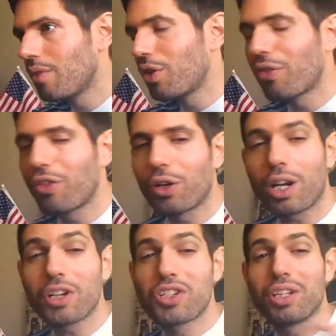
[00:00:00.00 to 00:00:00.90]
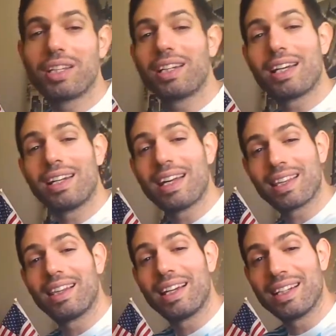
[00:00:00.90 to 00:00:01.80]
If you thought Argentina and
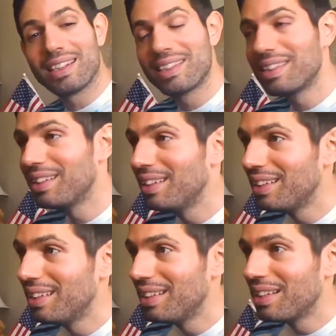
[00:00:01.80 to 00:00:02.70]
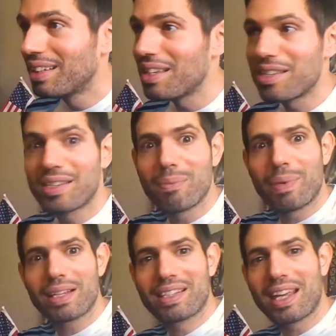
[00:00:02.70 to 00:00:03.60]
Netherlands is the
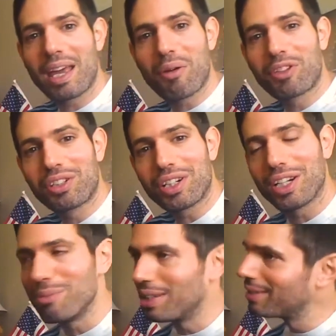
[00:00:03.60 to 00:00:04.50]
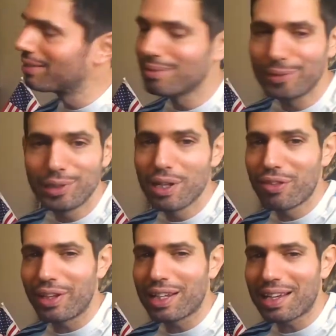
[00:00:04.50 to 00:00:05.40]
best game of the tournament.
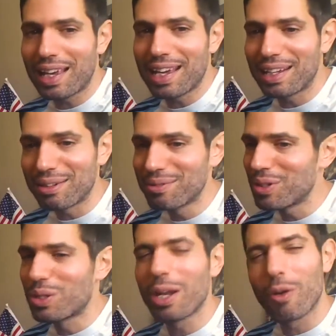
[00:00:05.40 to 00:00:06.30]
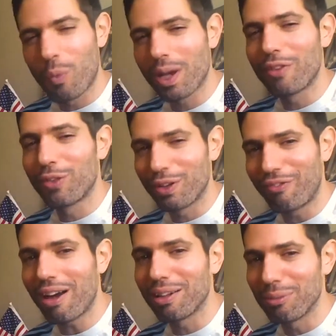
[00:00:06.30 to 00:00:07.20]
Think again. You should have waited for the
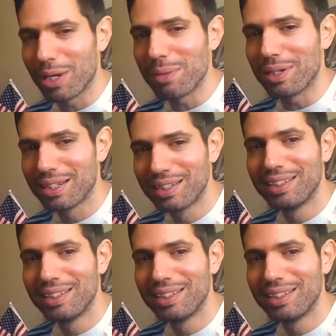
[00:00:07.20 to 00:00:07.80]
final, baby.